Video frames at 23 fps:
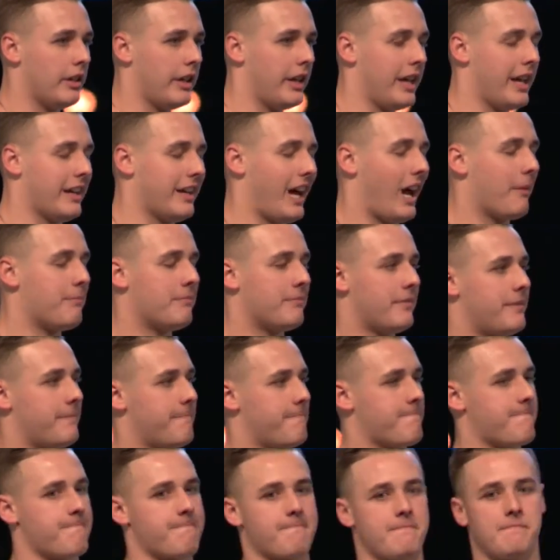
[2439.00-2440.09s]
And
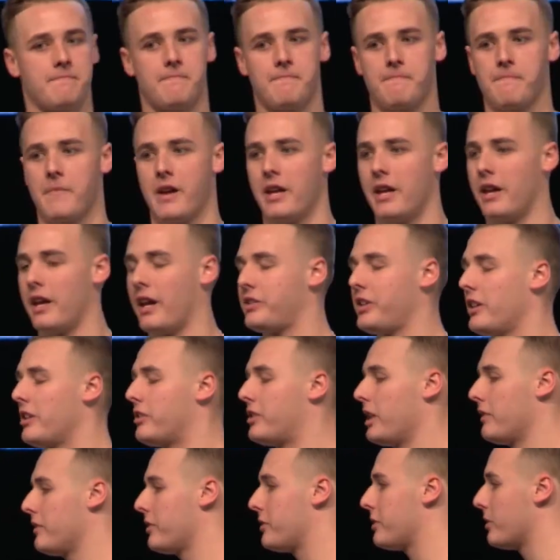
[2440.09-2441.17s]
I say this
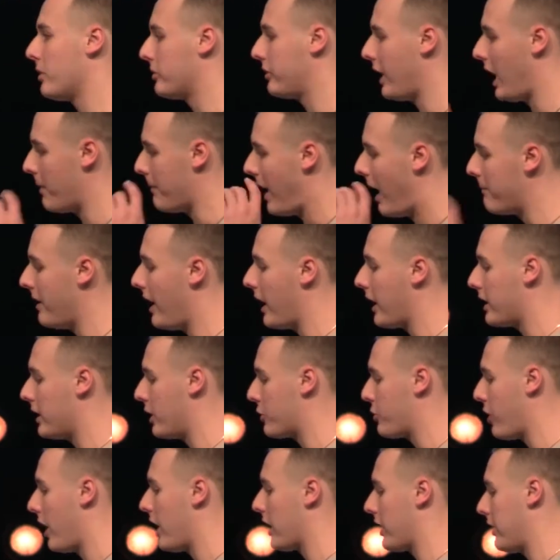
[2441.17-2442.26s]
every single time, I'm not gonna
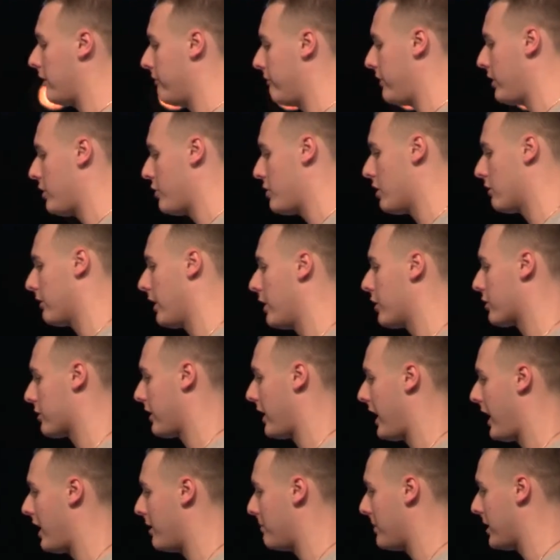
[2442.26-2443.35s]
try to convince you to raise your
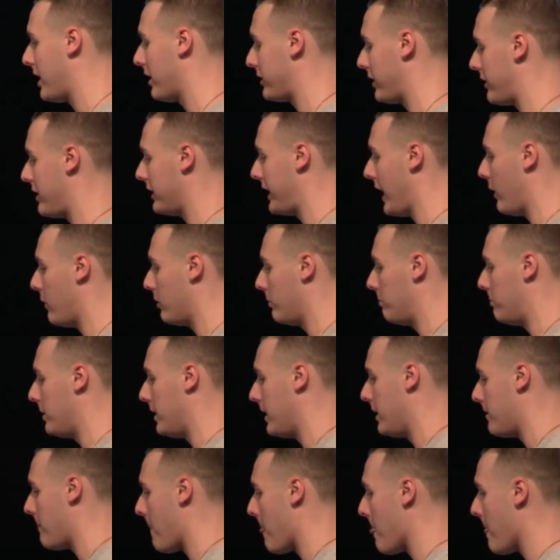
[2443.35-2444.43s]
hand because I think that would
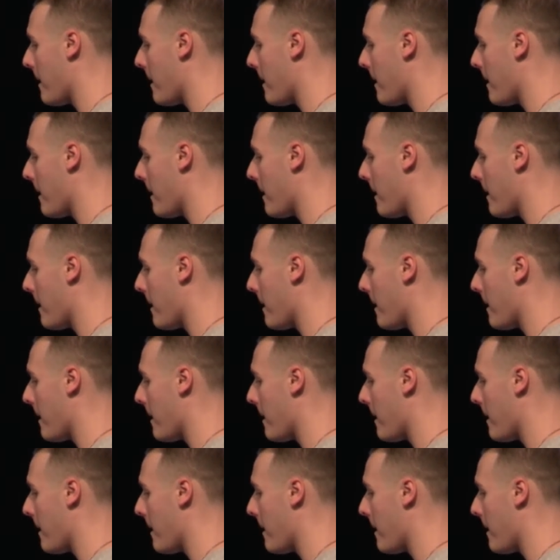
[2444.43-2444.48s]
be